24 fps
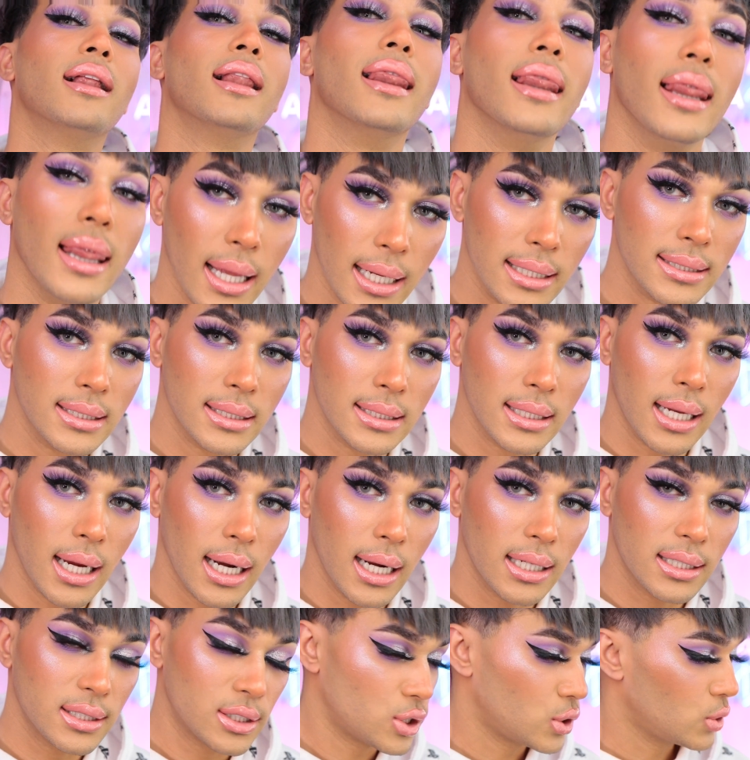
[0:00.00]
Let's get
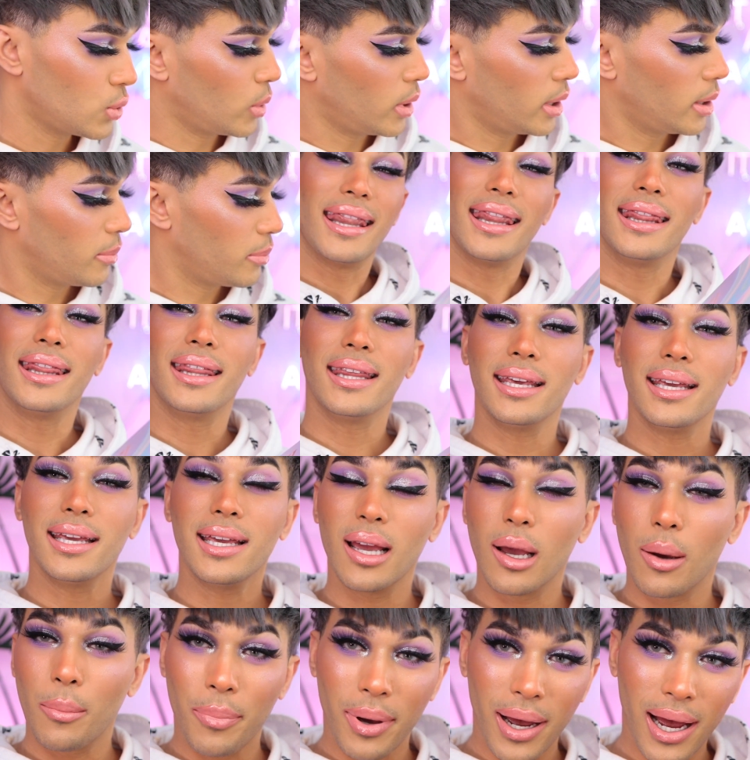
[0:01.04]
into it. The
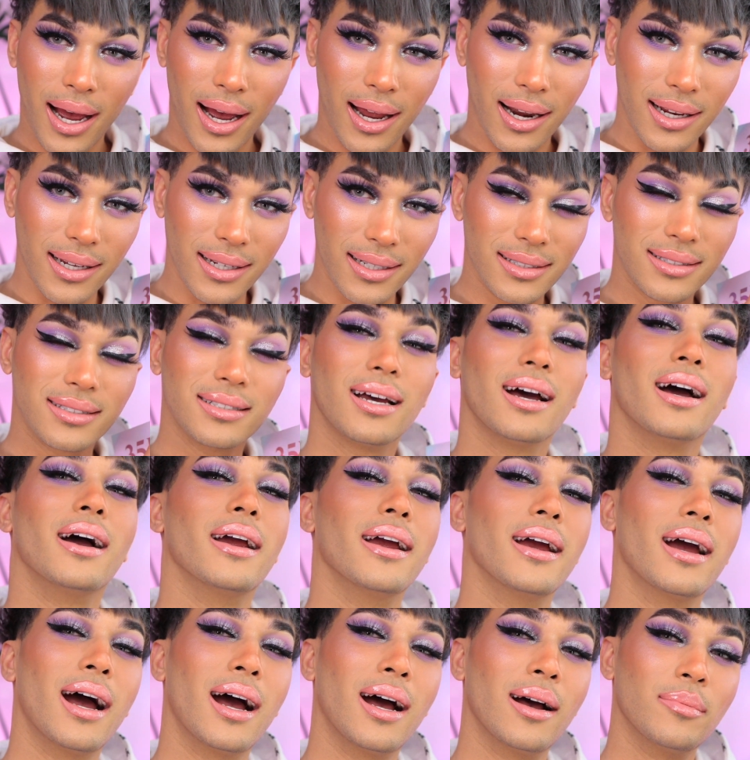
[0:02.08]
palette
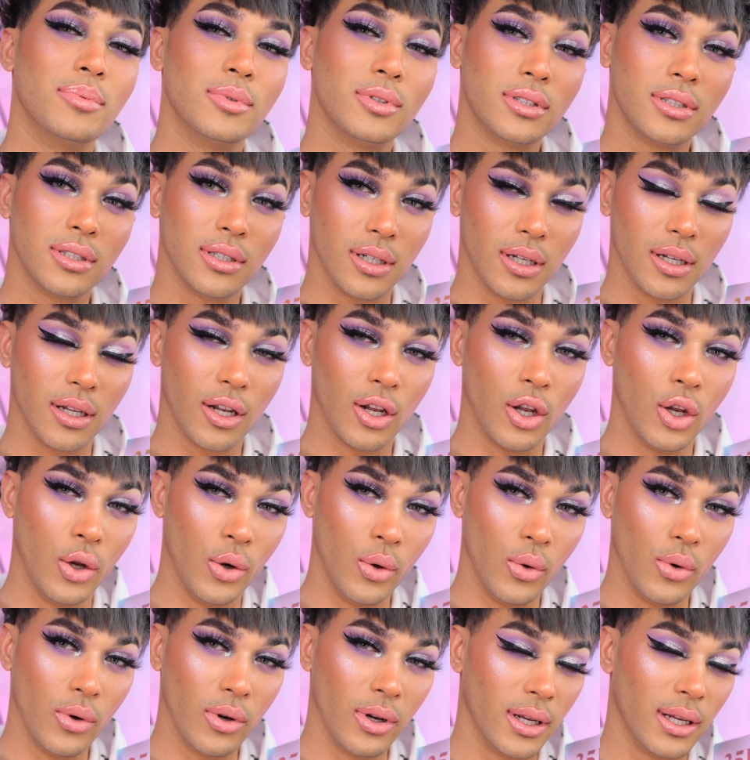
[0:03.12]
I
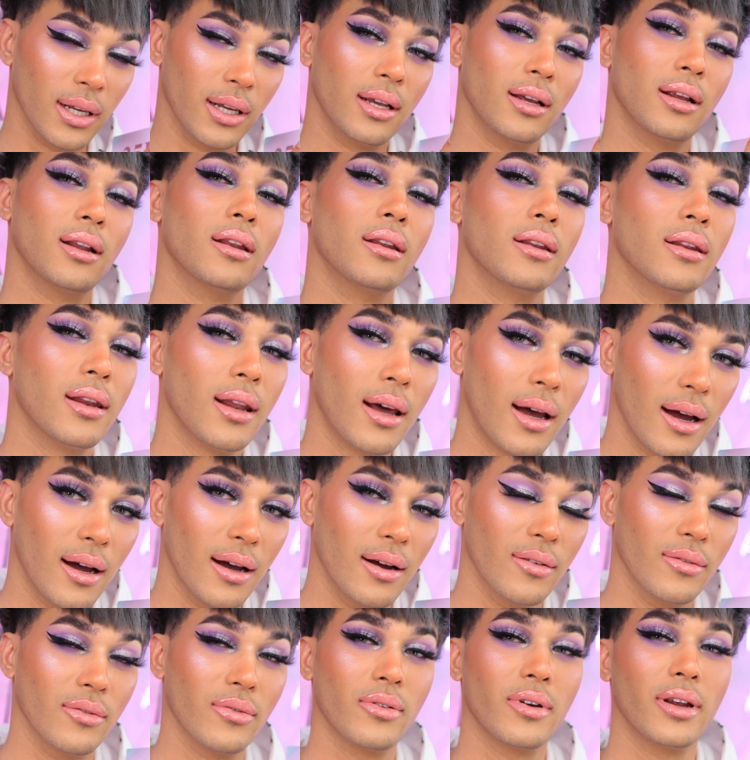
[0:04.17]
absolutely
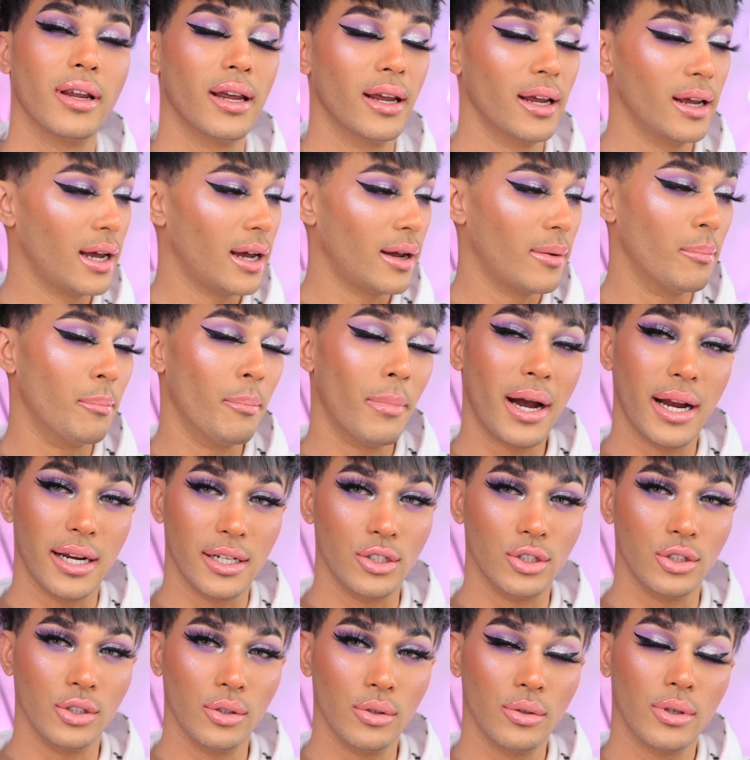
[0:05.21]
love.
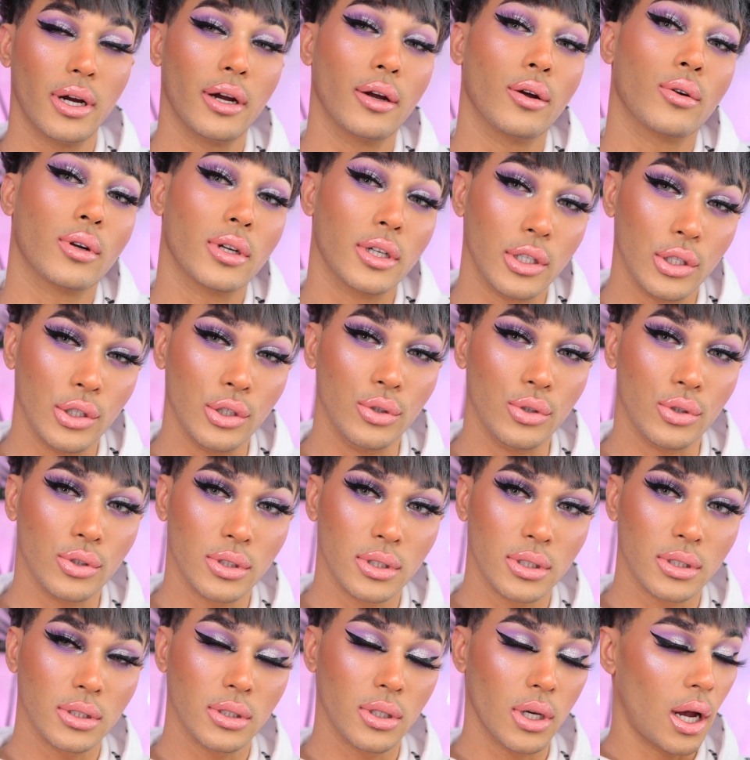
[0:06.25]
Mind you, I only
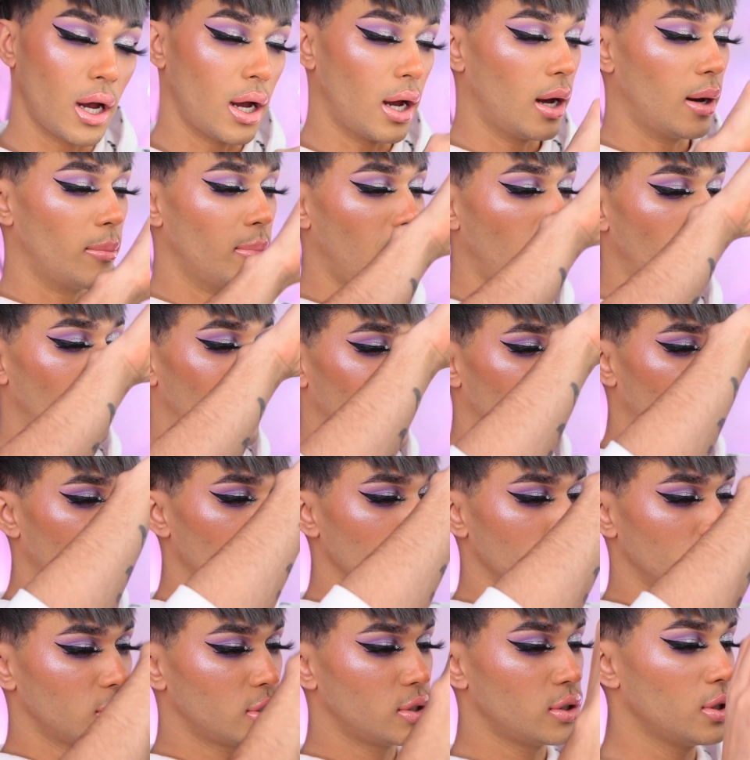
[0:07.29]
use
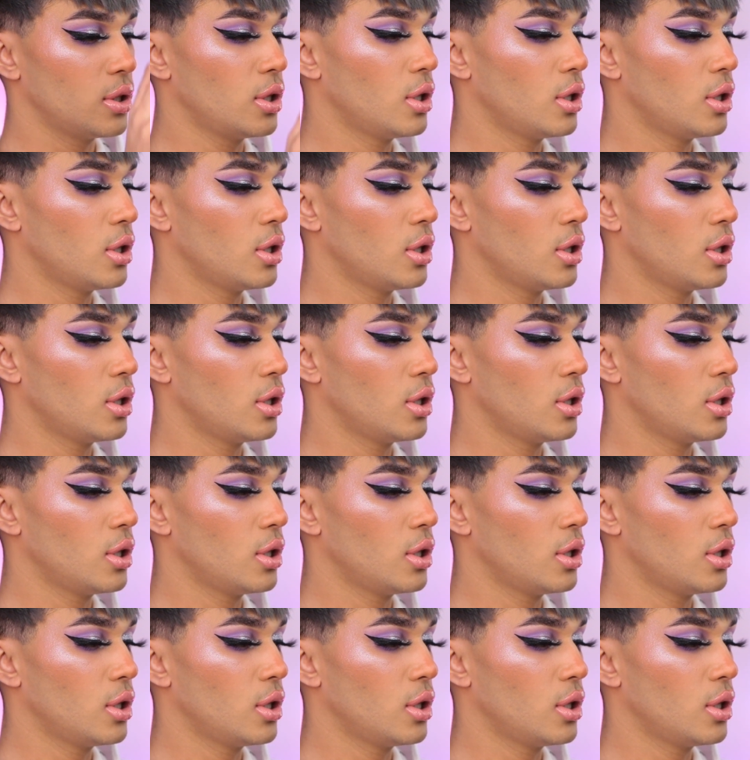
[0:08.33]
about